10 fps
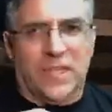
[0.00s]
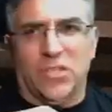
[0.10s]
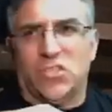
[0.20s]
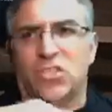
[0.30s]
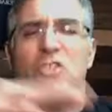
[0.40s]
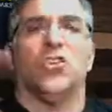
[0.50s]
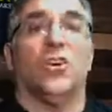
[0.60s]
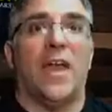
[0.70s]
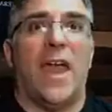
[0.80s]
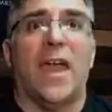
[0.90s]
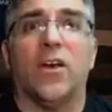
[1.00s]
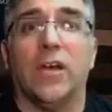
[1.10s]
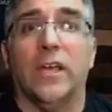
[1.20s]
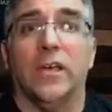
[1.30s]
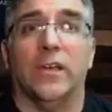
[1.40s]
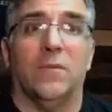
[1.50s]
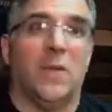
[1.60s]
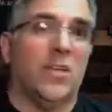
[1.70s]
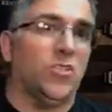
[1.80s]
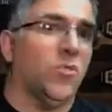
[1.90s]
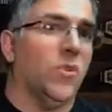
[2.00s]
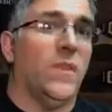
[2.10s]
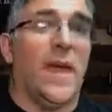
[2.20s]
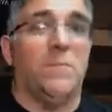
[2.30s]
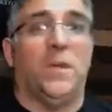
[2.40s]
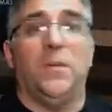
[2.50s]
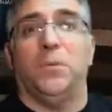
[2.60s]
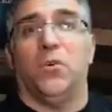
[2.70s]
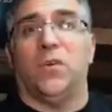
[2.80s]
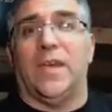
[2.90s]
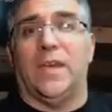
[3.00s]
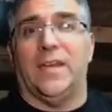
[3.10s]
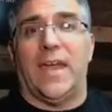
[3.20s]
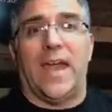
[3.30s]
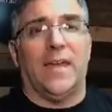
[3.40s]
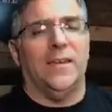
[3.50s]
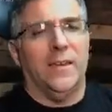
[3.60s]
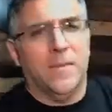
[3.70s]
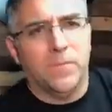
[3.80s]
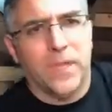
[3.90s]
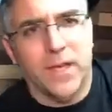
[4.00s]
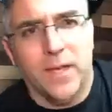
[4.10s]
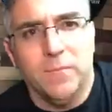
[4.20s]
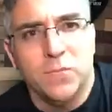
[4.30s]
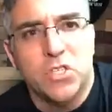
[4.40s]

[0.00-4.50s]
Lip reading: certain area to make sure that people can get in